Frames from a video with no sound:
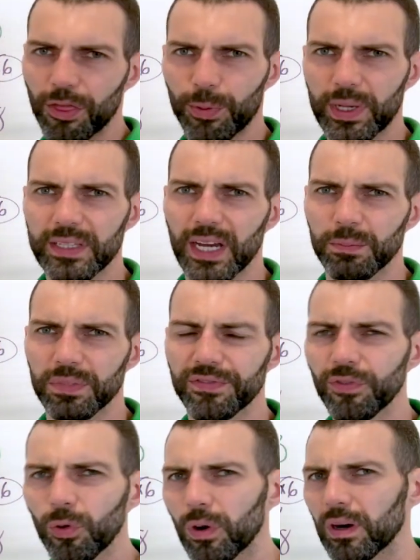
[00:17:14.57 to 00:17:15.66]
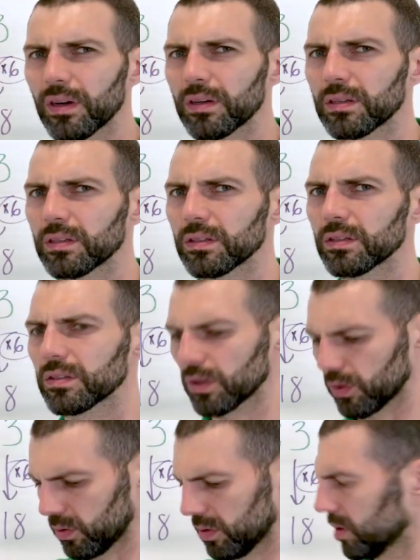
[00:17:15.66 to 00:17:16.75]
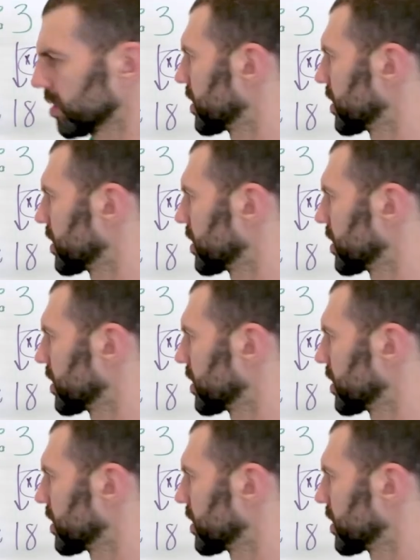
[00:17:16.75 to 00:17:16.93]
3 times 4. So,